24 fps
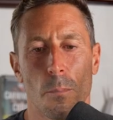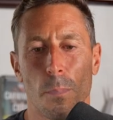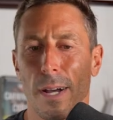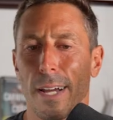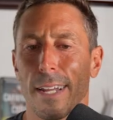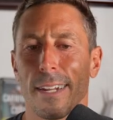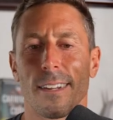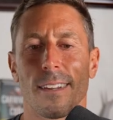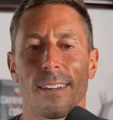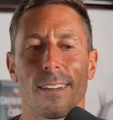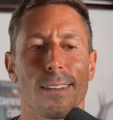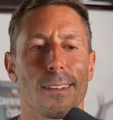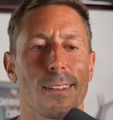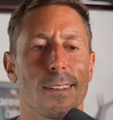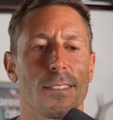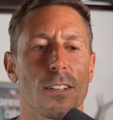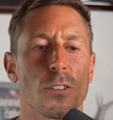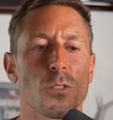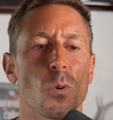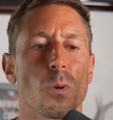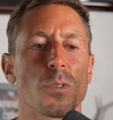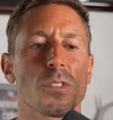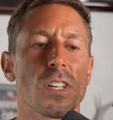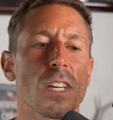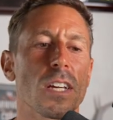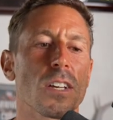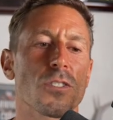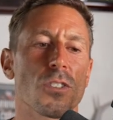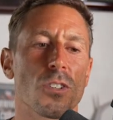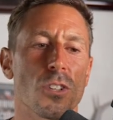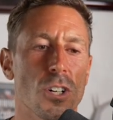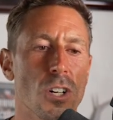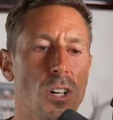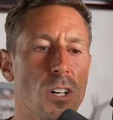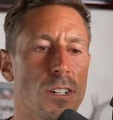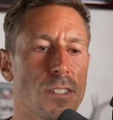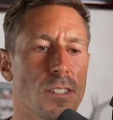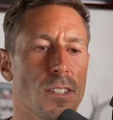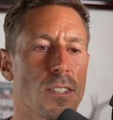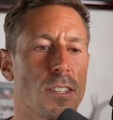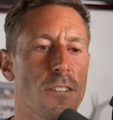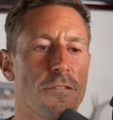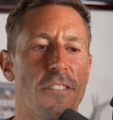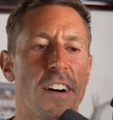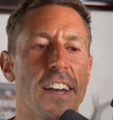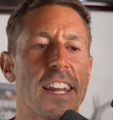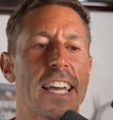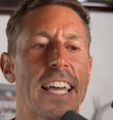But the tortillas are
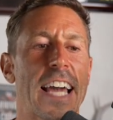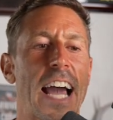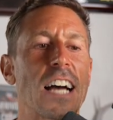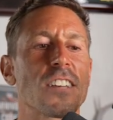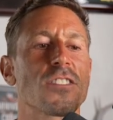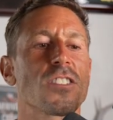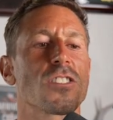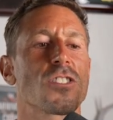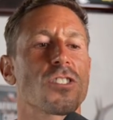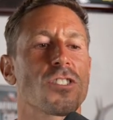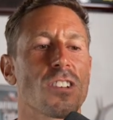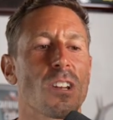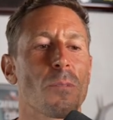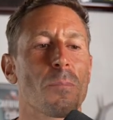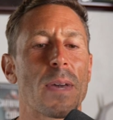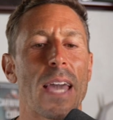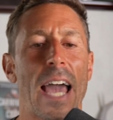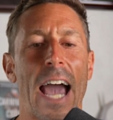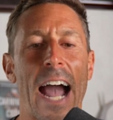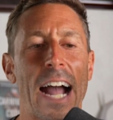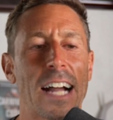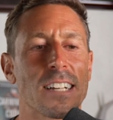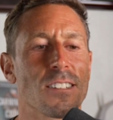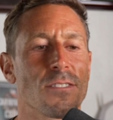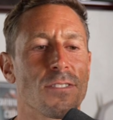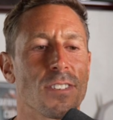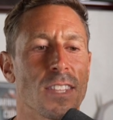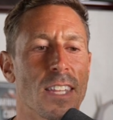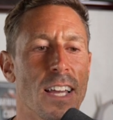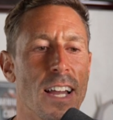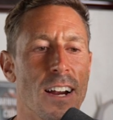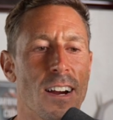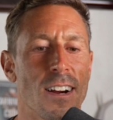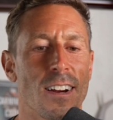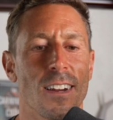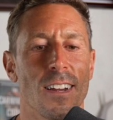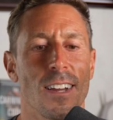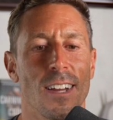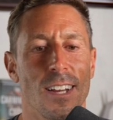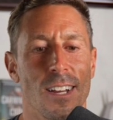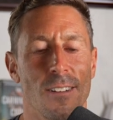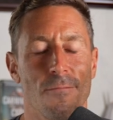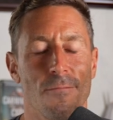cooked. The phytic acid shouldn't be active in there.